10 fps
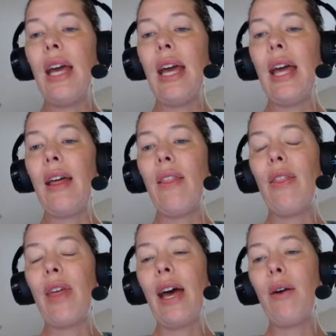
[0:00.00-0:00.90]
and
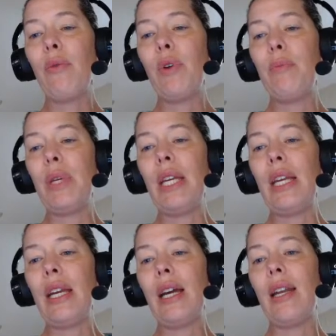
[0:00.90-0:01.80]
that would
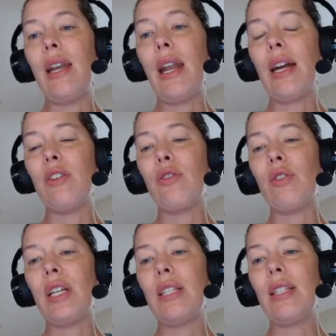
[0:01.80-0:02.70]
be
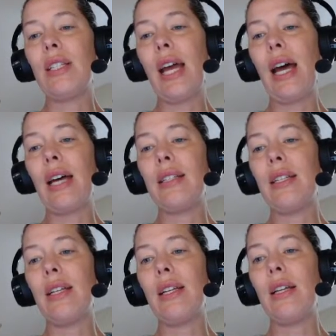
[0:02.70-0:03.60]
nitrous
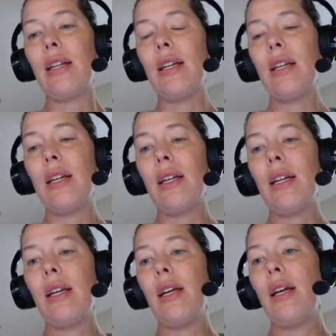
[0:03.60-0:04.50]
acid.
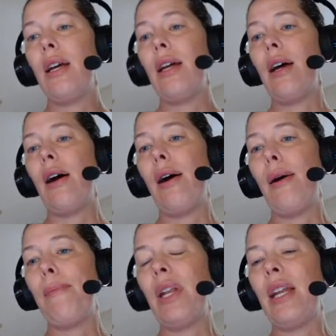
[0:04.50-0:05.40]

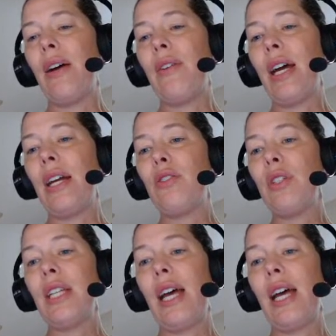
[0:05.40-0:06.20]
Now, nitrous